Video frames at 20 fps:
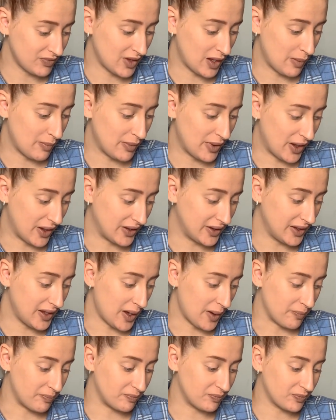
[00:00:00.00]
But yeah,
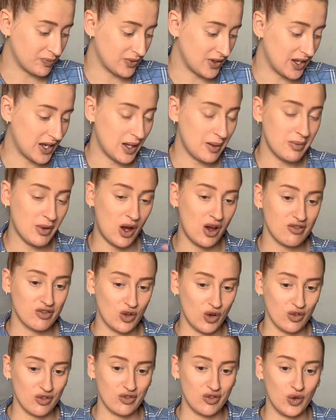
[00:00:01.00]
the name that I've
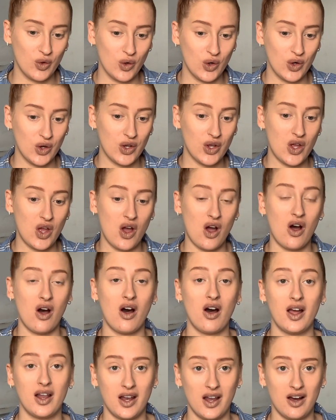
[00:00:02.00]
gone for,
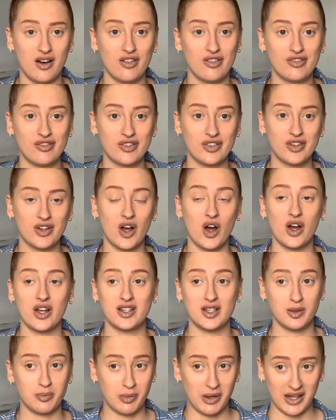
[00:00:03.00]
I love. I
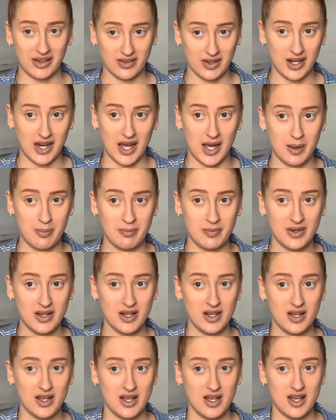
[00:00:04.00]
did pick the name.
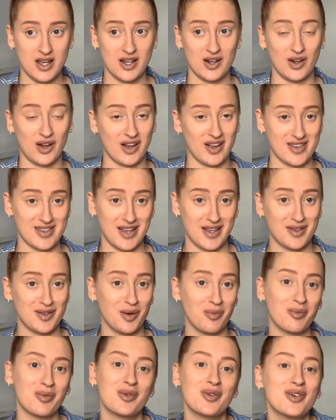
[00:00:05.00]
Like I said,
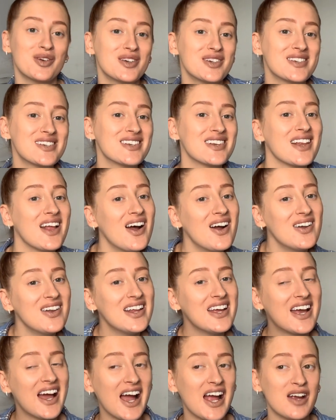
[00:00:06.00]
Tom slowly
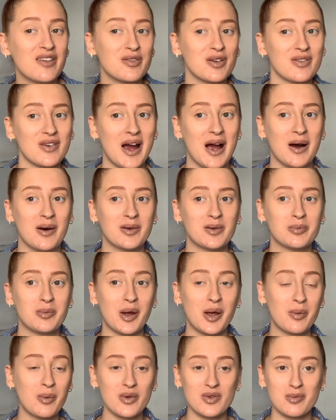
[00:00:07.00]
came around, but he
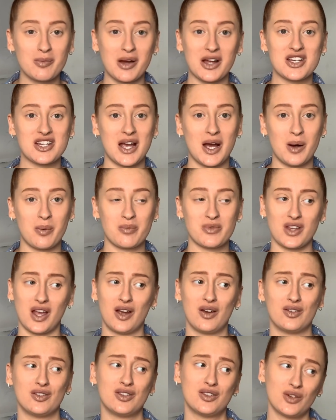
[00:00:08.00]
wasn't much help,
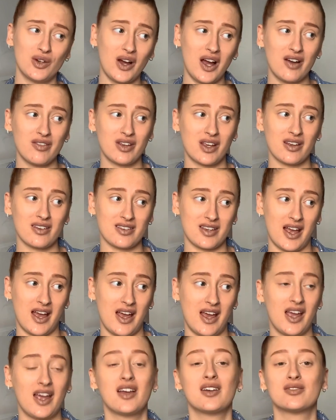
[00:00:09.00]
so you're not having a
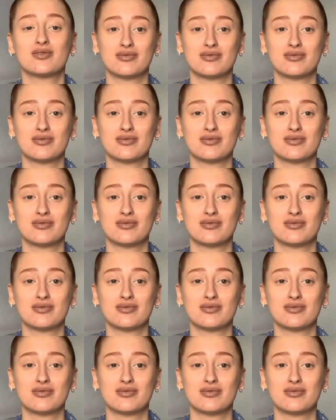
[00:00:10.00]
say.